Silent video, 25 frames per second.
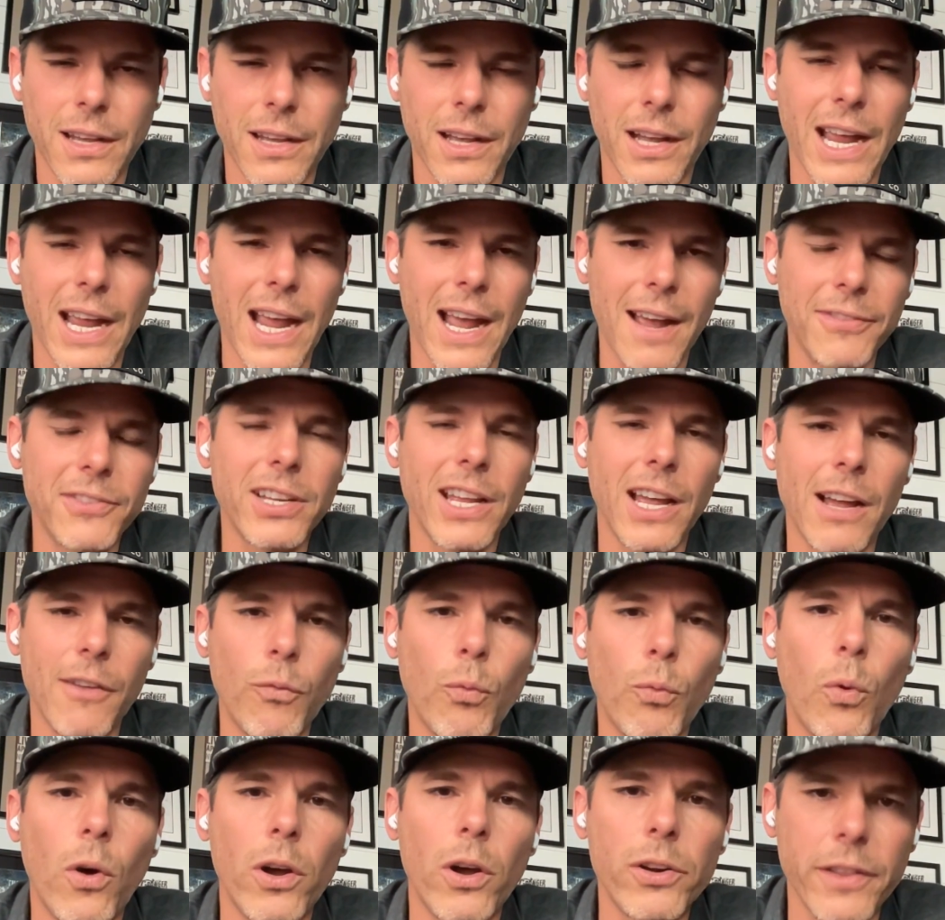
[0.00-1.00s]
I have to
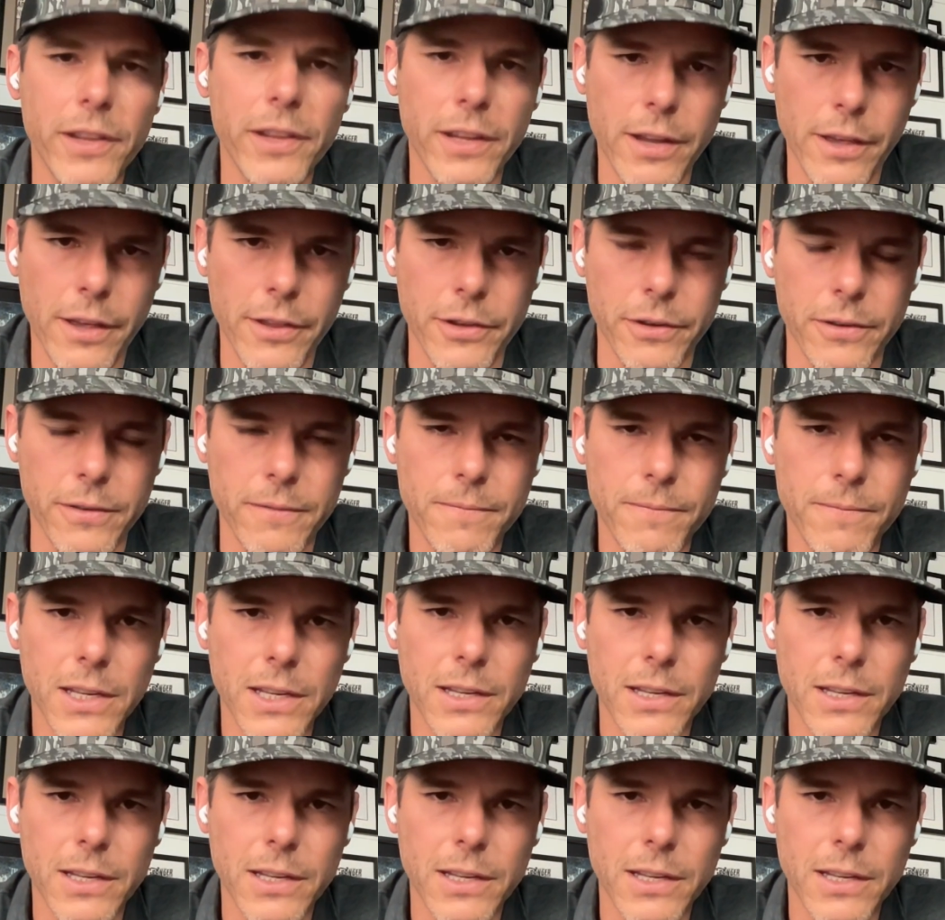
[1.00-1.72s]
have one or the other.